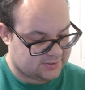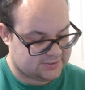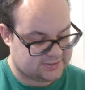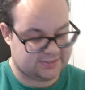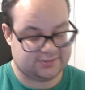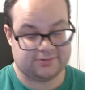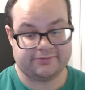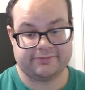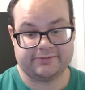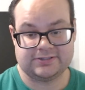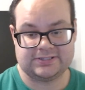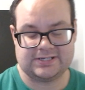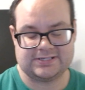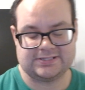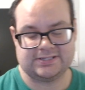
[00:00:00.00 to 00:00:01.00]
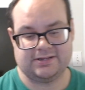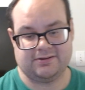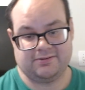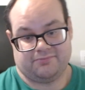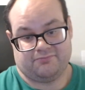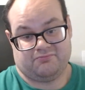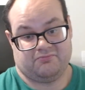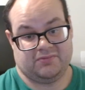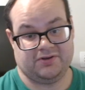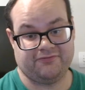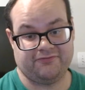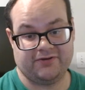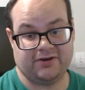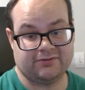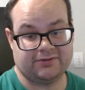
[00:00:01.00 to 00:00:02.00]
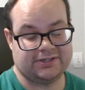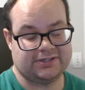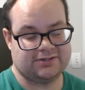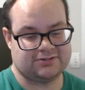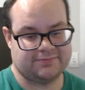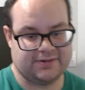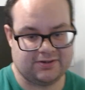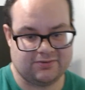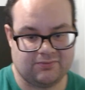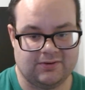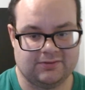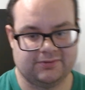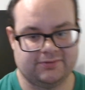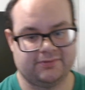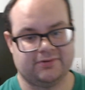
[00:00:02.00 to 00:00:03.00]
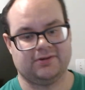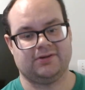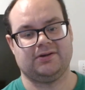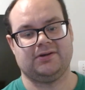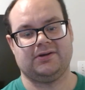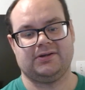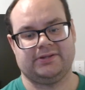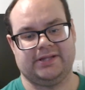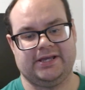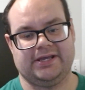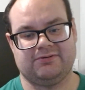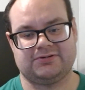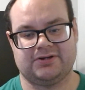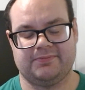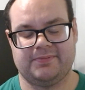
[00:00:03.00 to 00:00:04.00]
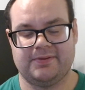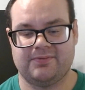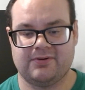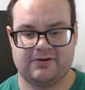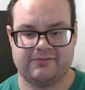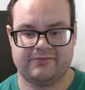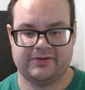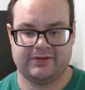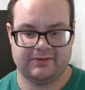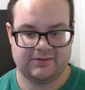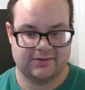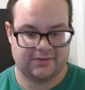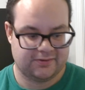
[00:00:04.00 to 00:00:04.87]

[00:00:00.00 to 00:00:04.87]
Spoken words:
Since Luther decides that it failed, he tells Amanda Waller that he wants her to be part of it.